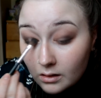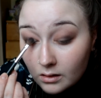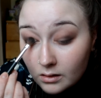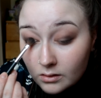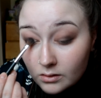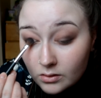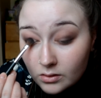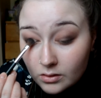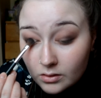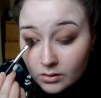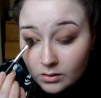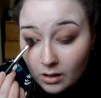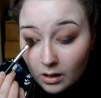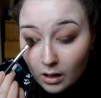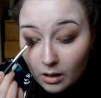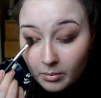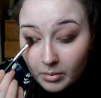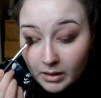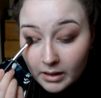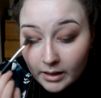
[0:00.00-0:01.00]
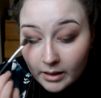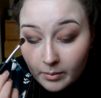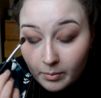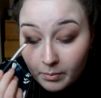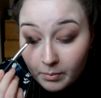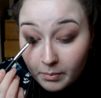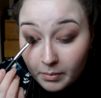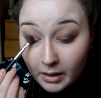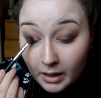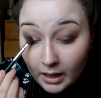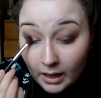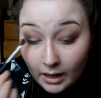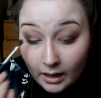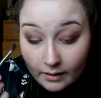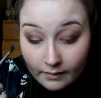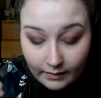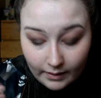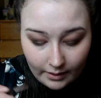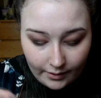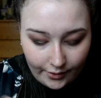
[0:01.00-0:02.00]
and just start by like
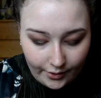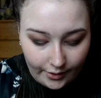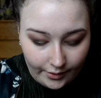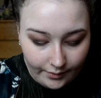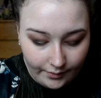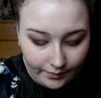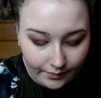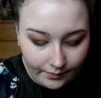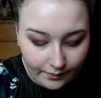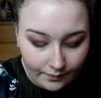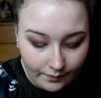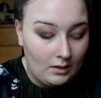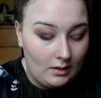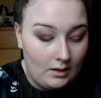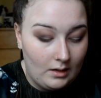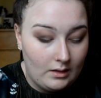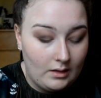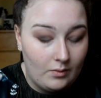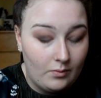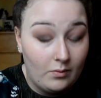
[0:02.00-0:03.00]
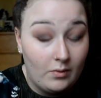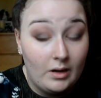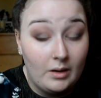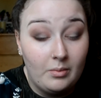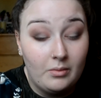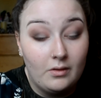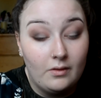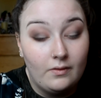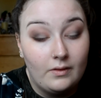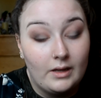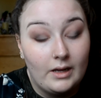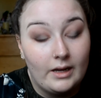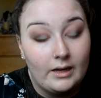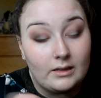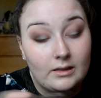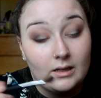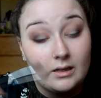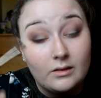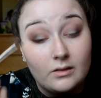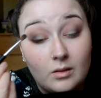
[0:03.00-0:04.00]
patting that on and then wiping off the
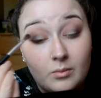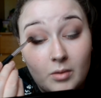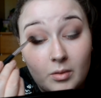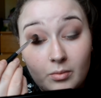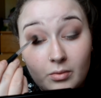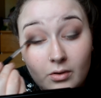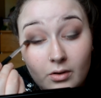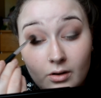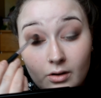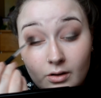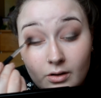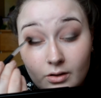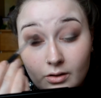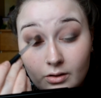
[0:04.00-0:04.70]
excess on my brush.